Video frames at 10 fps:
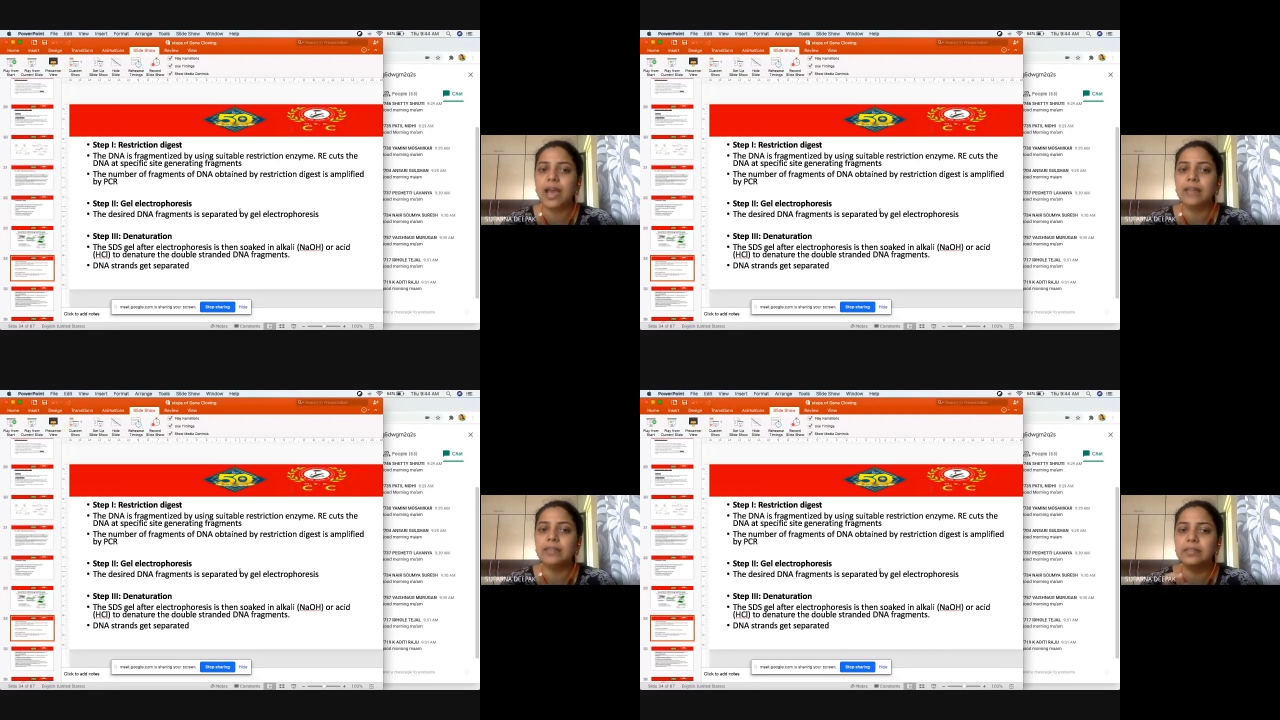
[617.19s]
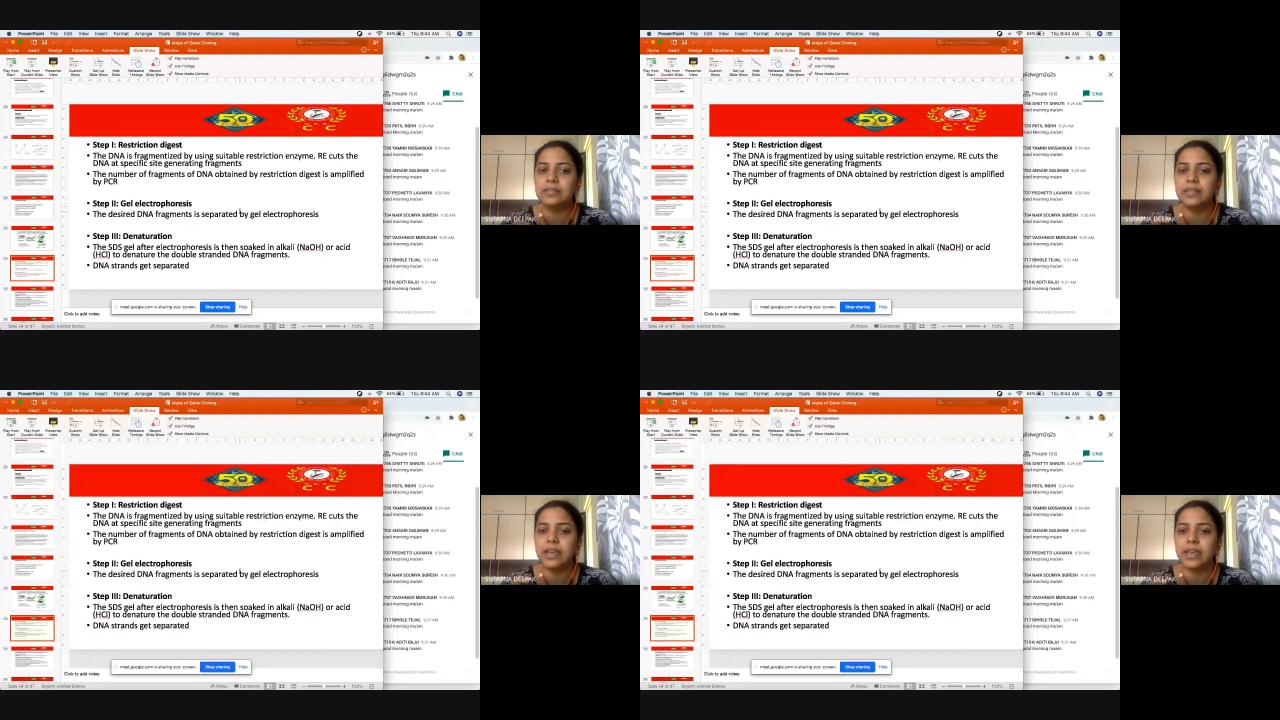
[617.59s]
And
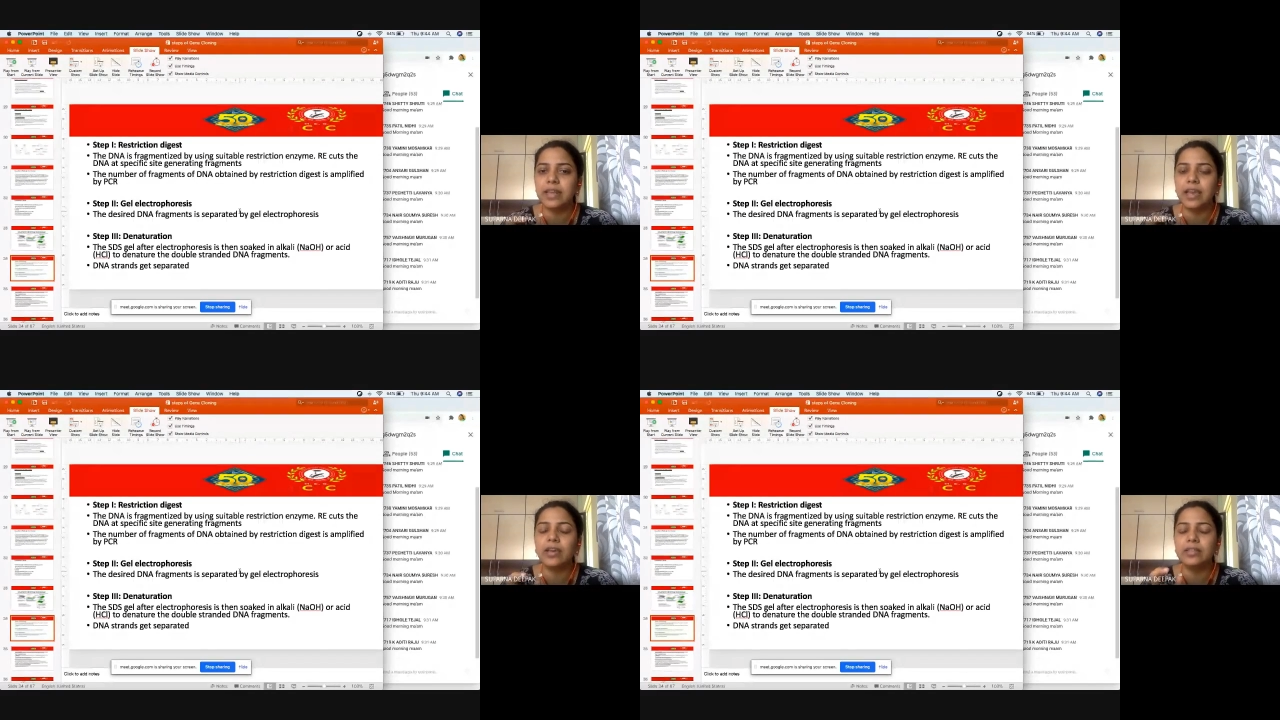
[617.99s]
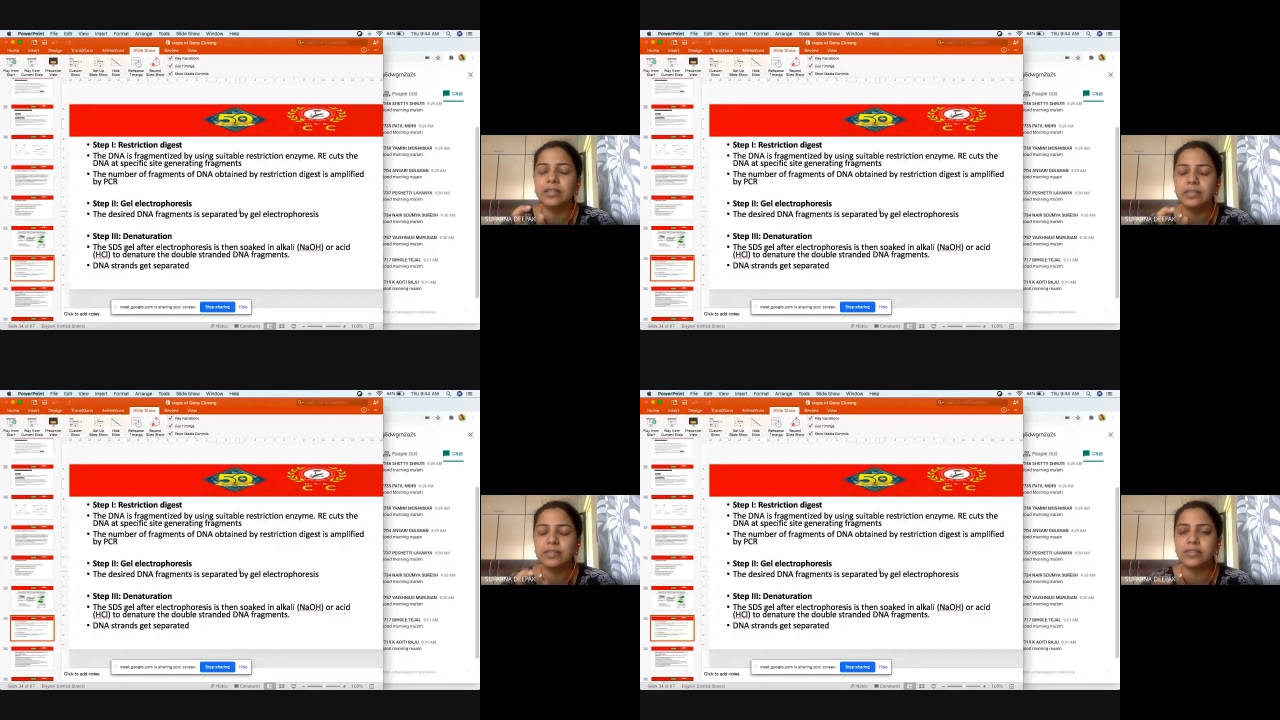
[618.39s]

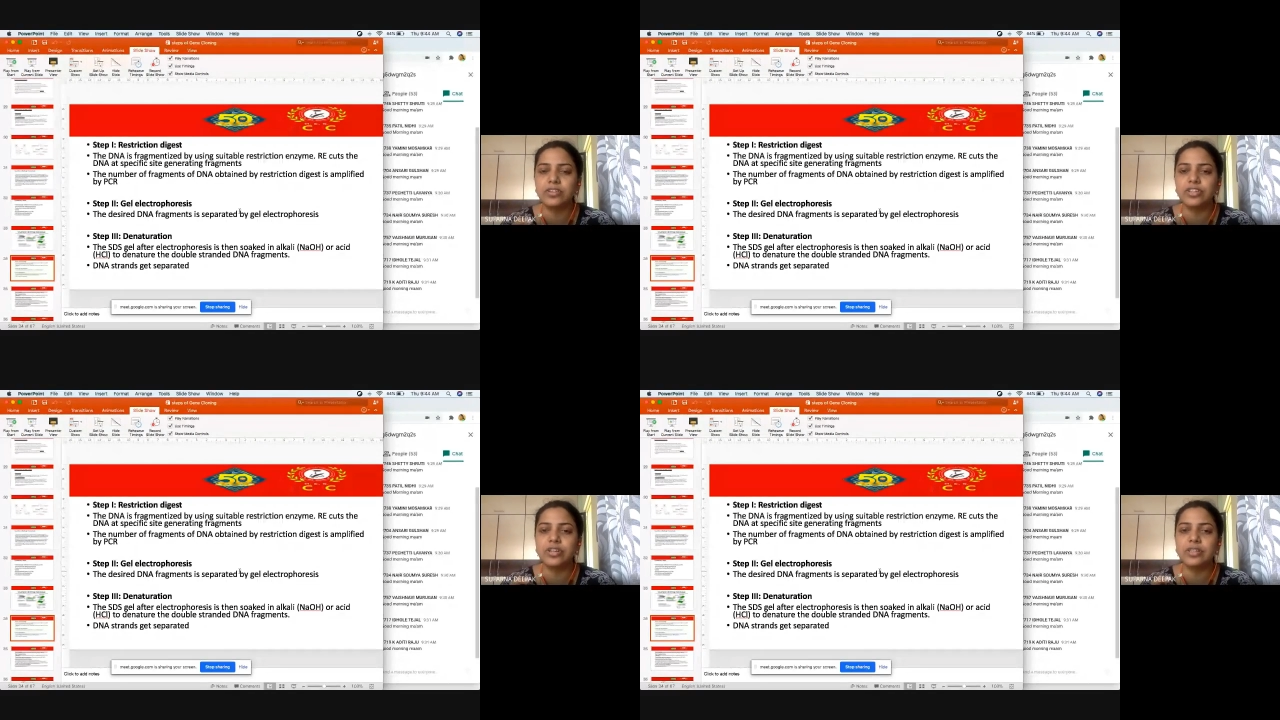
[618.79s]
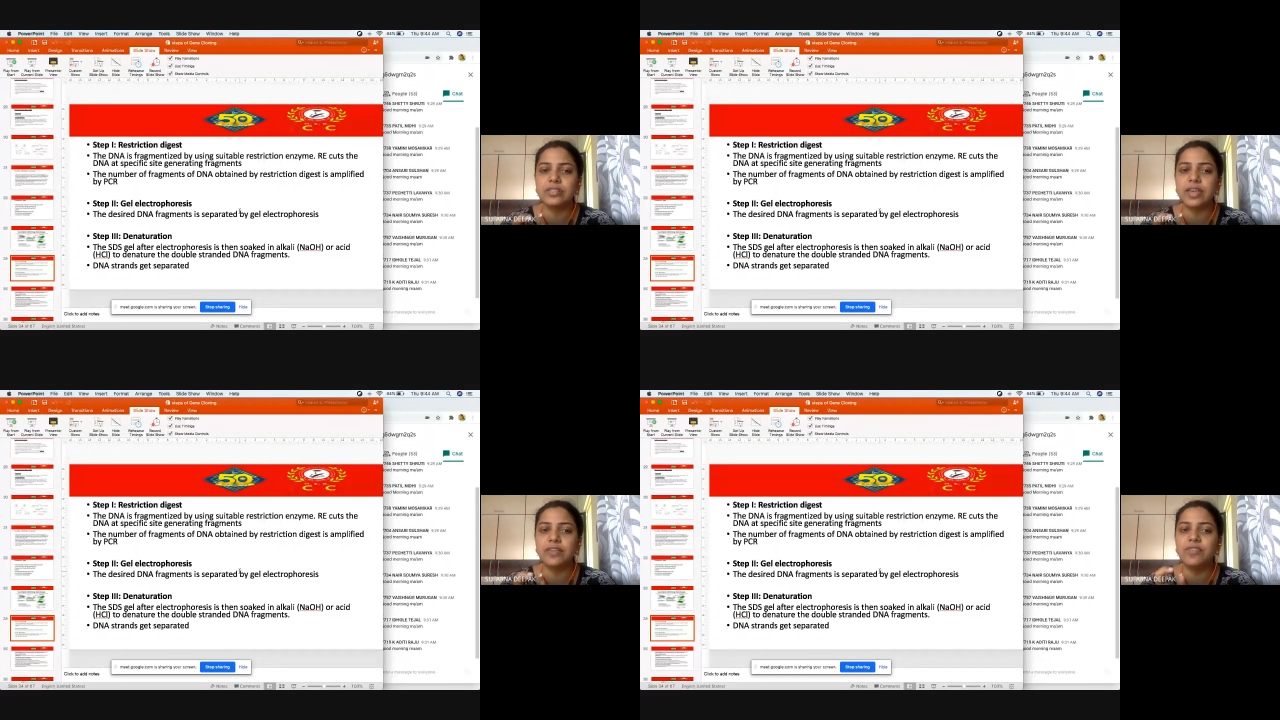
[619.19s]
this restriction
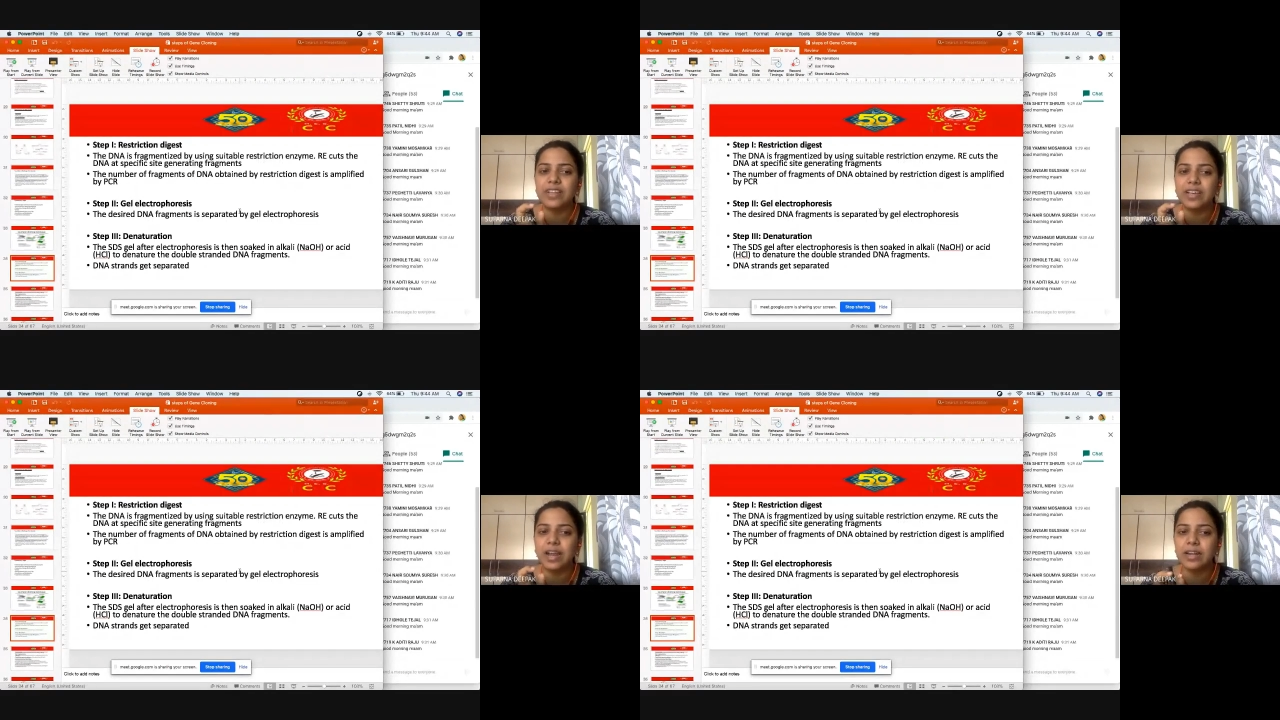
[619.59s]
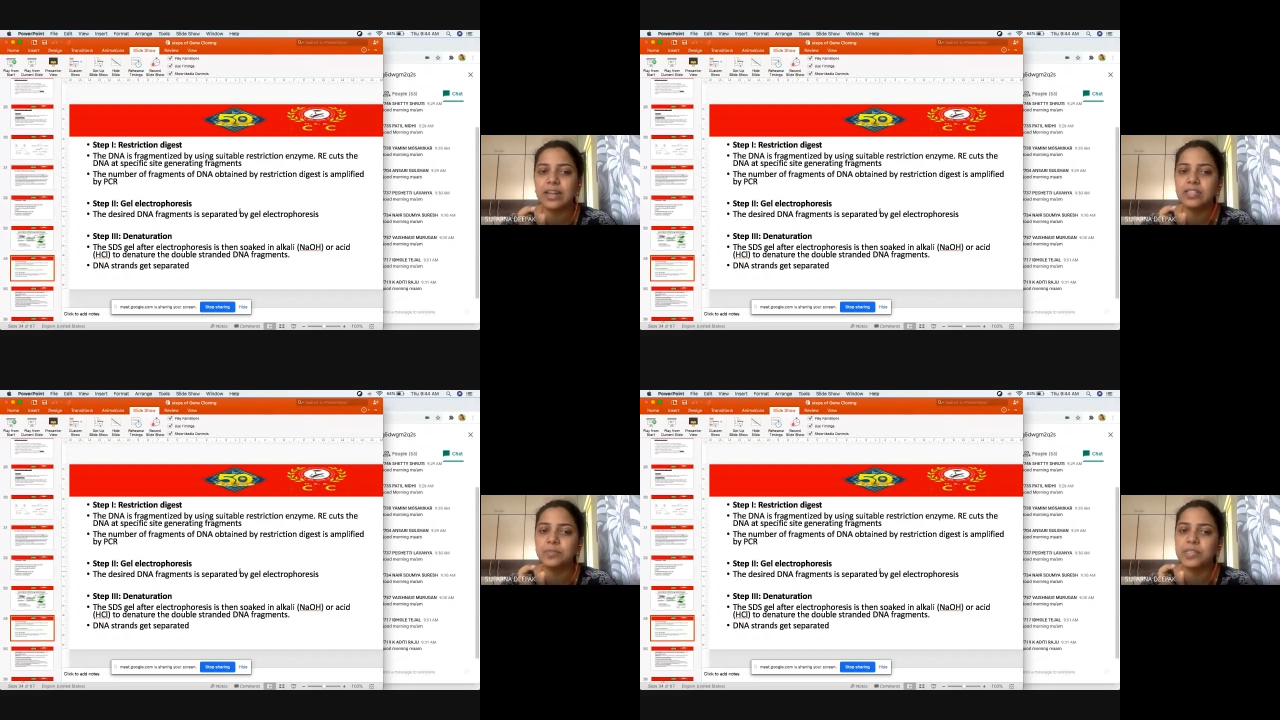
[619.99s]
enzyme will cut
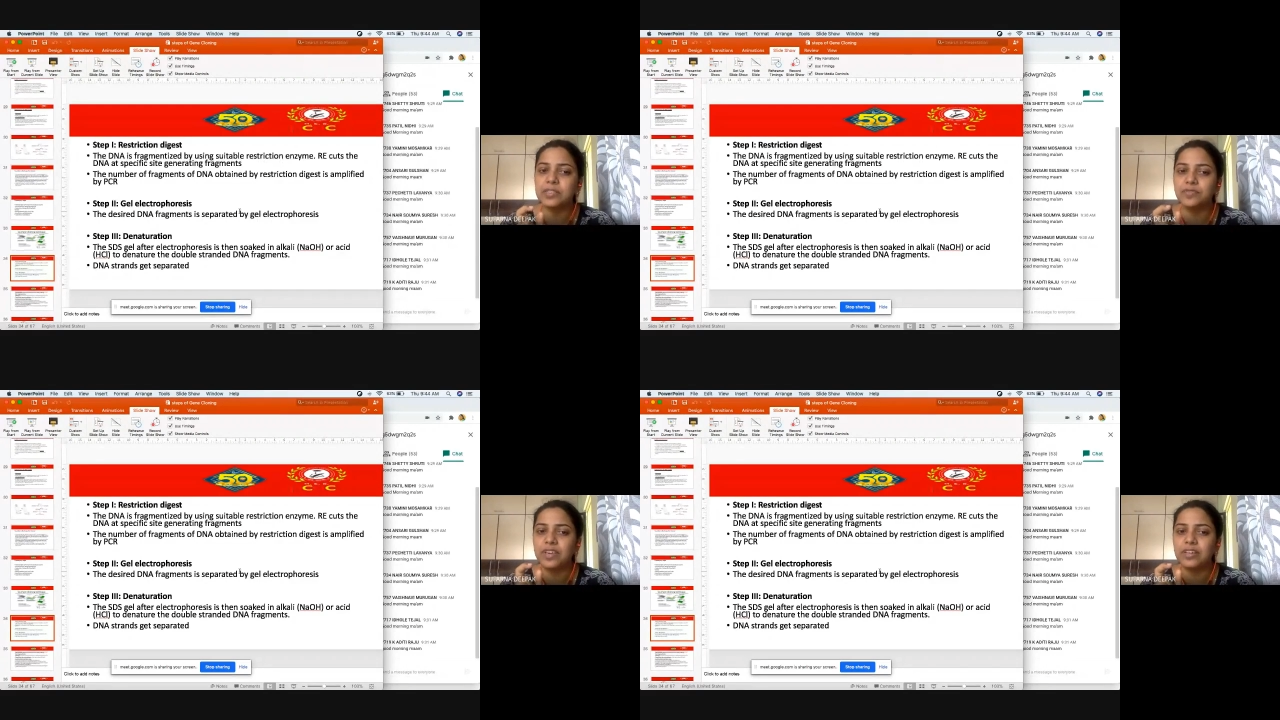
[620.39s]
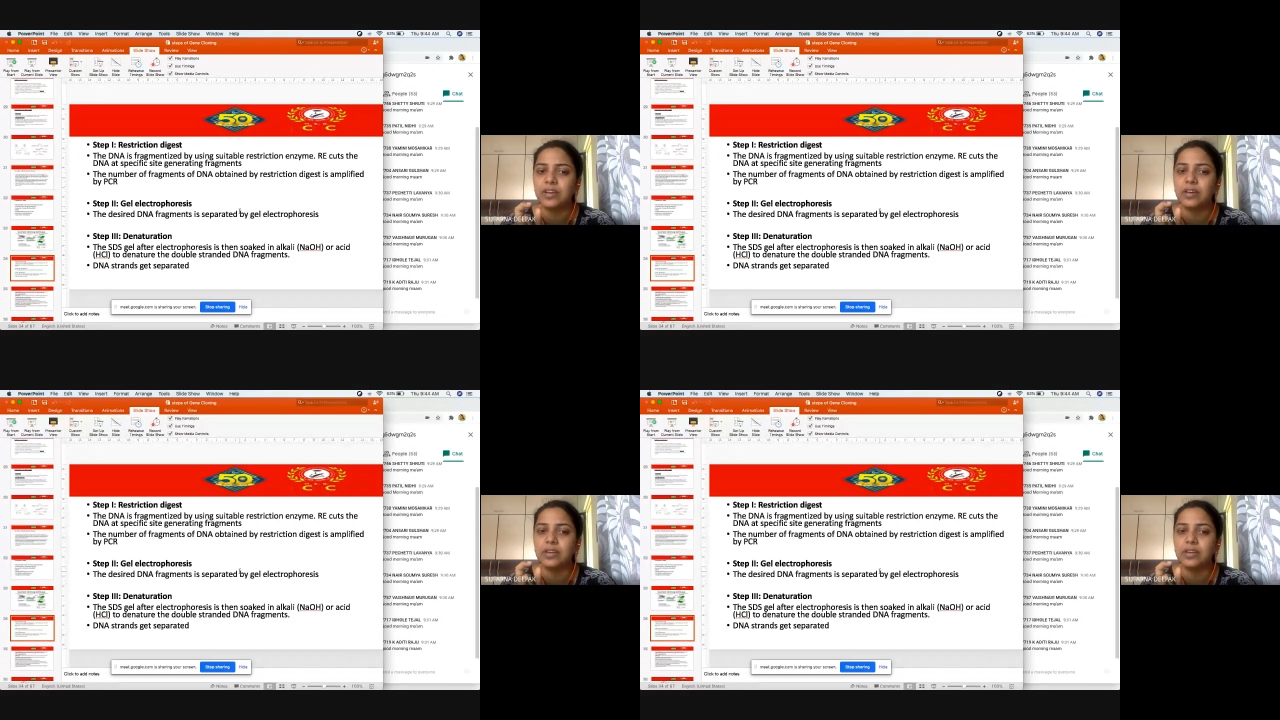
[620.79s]
at specific